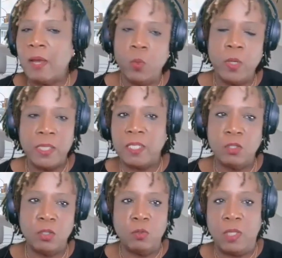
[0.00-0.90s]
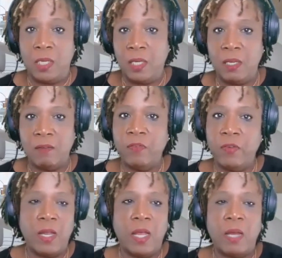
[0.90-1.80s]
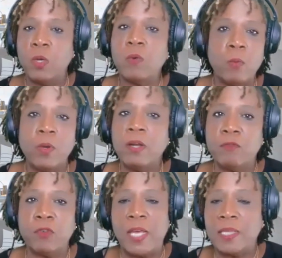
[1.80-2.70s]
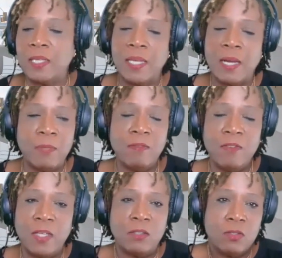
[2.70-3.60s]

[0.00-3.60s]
I willing to give? And what do I want for that thing that I'm giving?